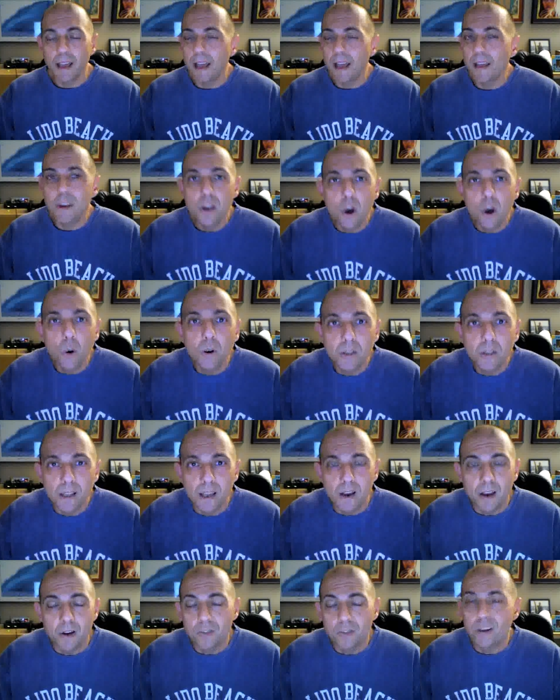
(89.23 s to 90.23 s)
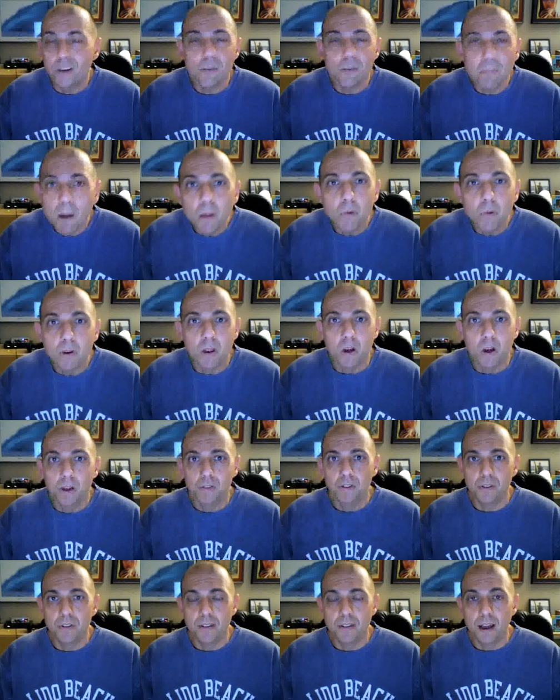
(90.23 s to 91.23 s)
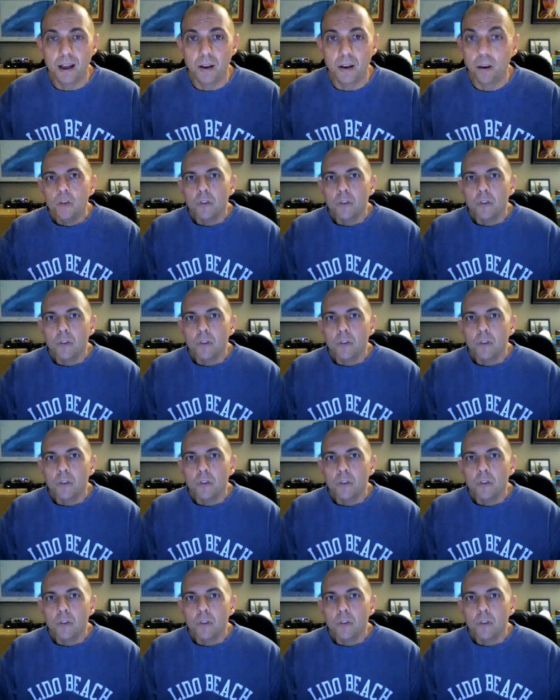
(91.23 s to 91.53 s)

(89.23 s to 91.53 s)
And no one cares that your mother-in-law is in town.